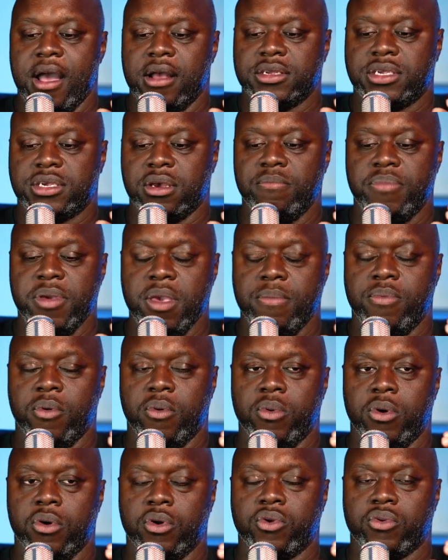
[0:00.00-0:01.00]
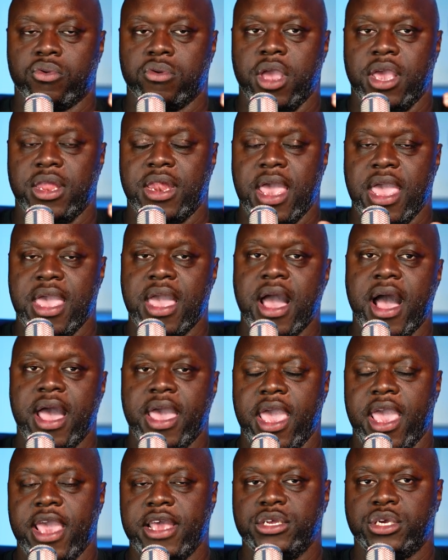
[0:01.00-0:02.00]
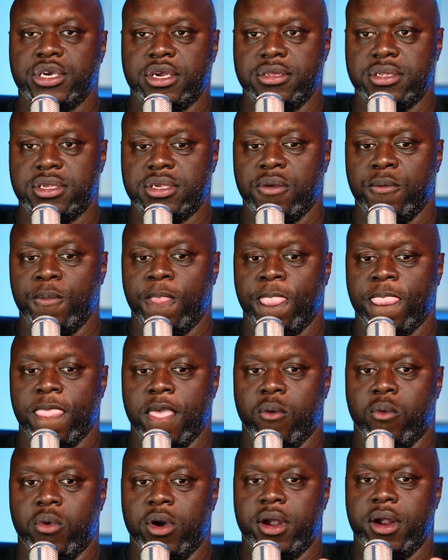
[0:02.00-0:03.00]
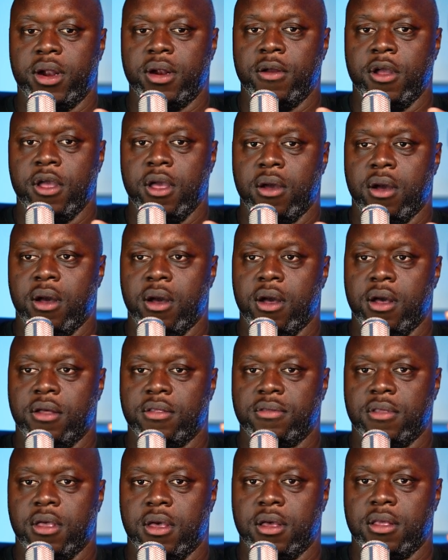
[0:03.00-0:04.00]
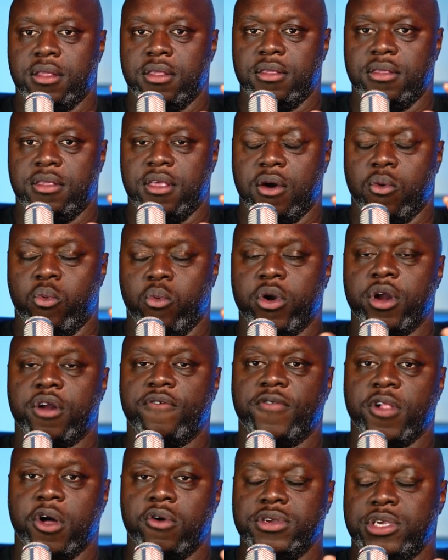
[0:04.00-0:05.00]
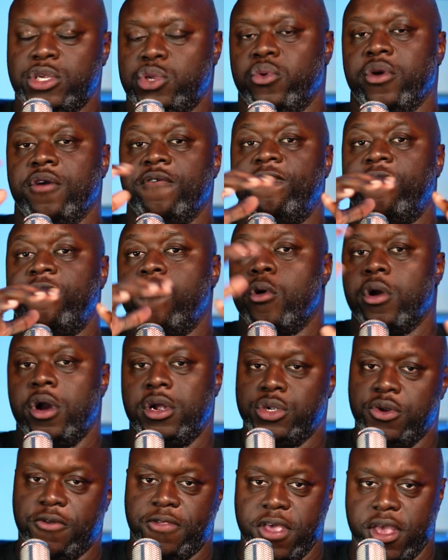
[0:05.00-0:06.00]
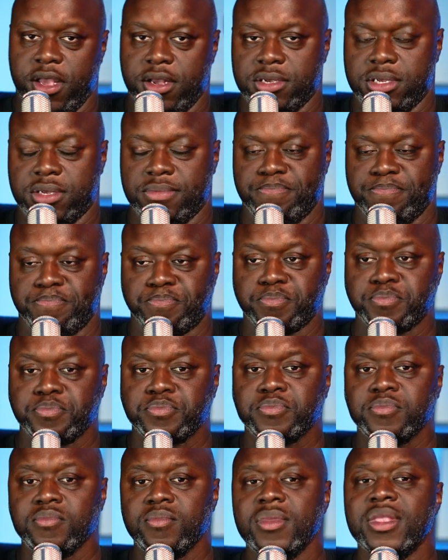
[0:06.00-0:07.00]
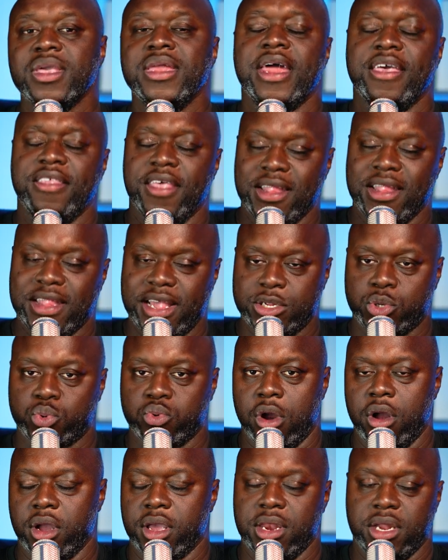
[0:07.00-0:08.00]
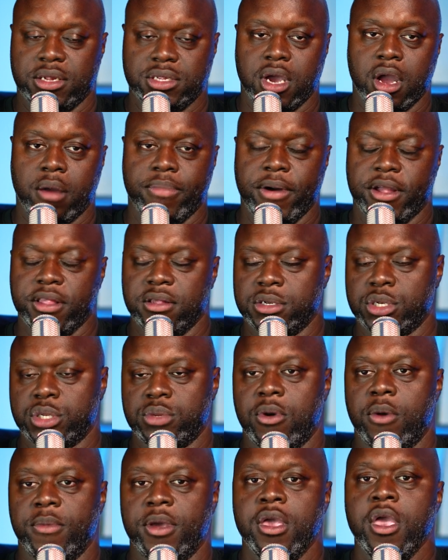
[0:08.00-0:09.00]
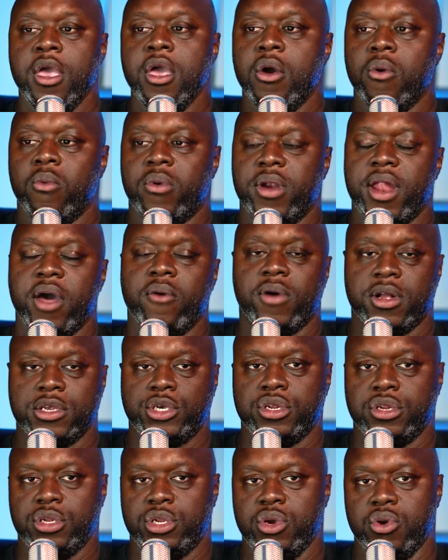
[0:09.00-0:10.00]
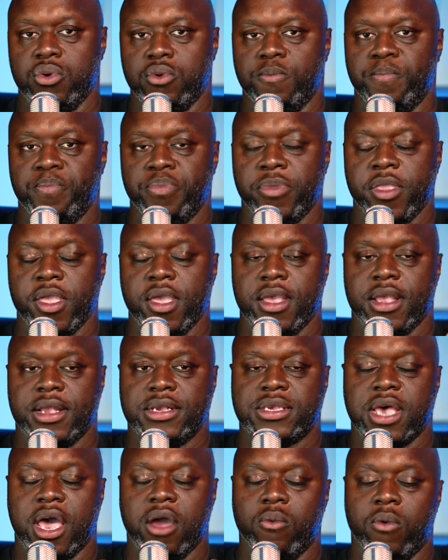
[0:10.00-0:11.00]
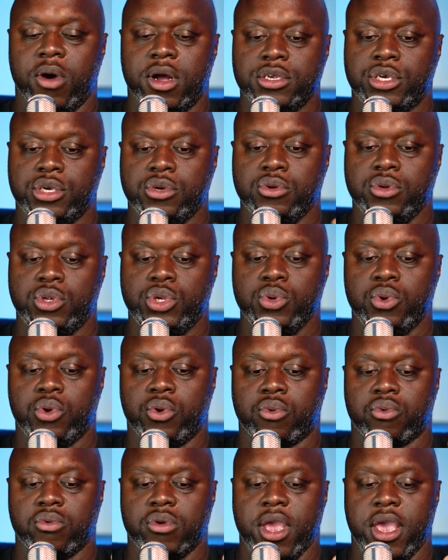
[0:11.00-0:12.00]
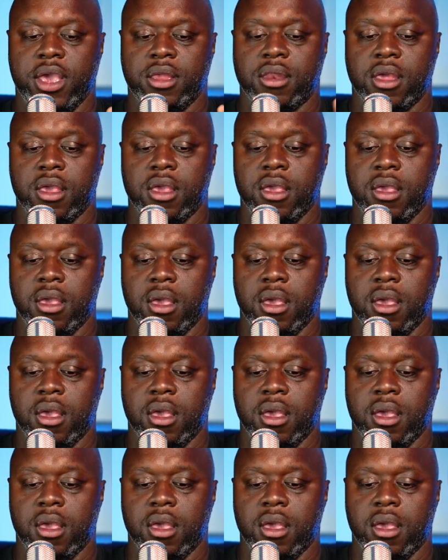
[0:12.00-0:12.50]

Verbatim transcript: some people will create AI agents where the workflow is doing 400 things. And I think that's wrong, and I'll talk about it in just a moment. What I want you to do is I want you to create